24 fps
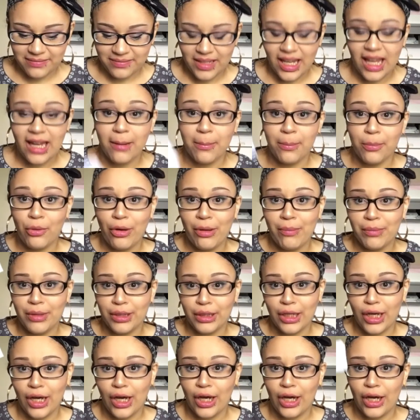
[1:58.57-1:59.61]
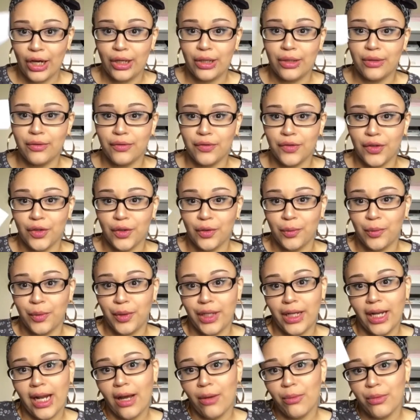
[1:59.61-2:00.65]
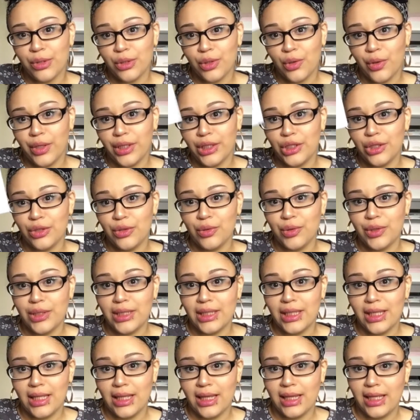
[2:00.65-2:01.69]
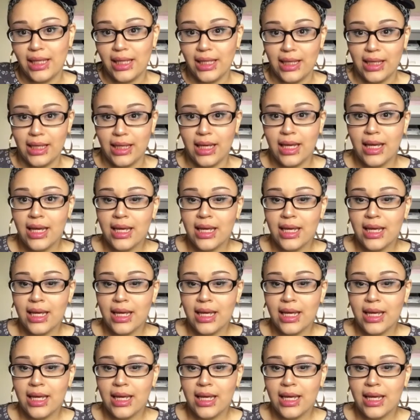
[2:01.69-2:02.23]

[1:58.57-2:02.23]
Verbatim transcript: an appointment card for when I was going to see the